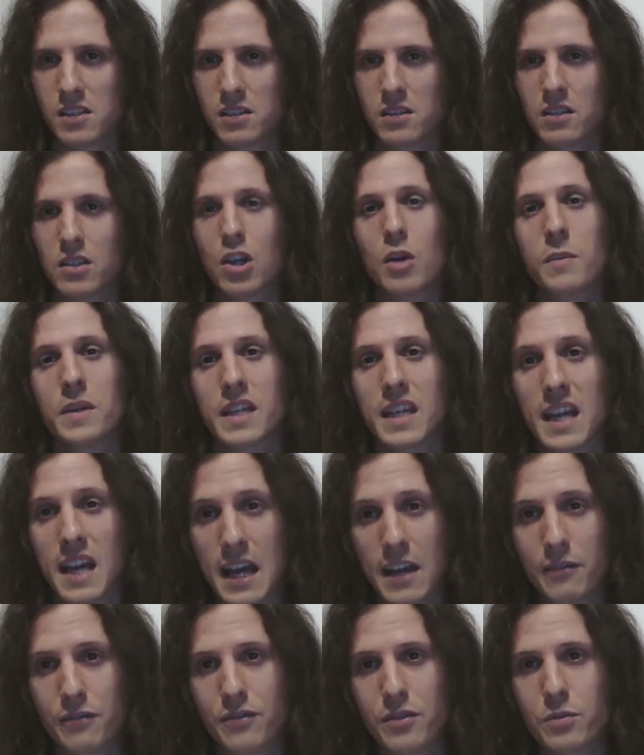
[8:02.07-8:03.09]
coming
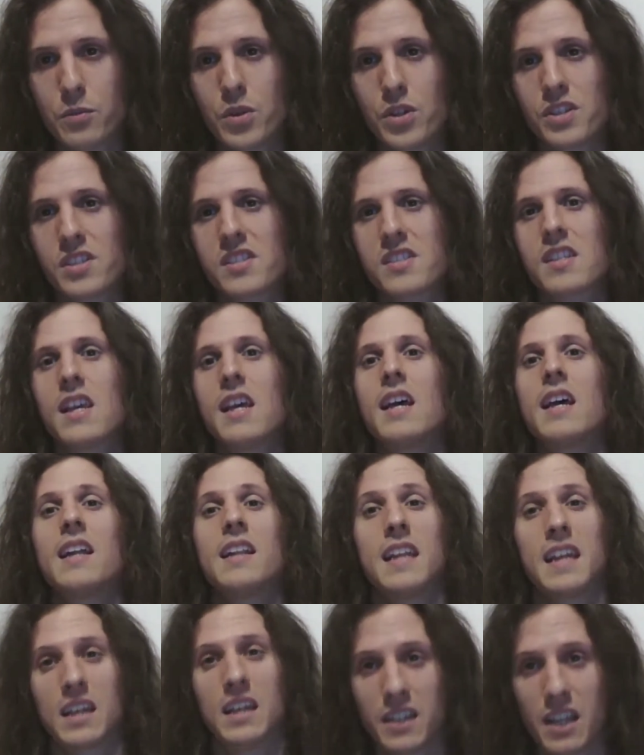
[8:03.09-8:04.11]
afterwards,
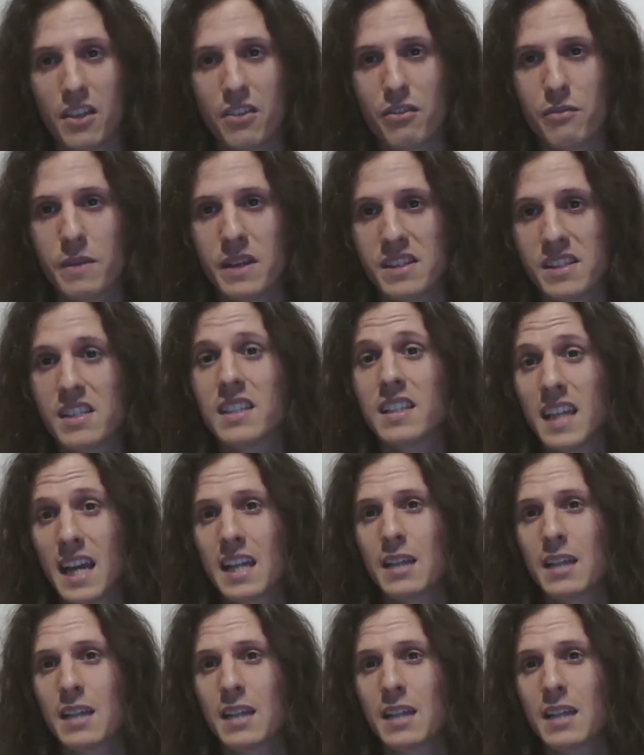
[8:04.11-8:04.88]
like death metal and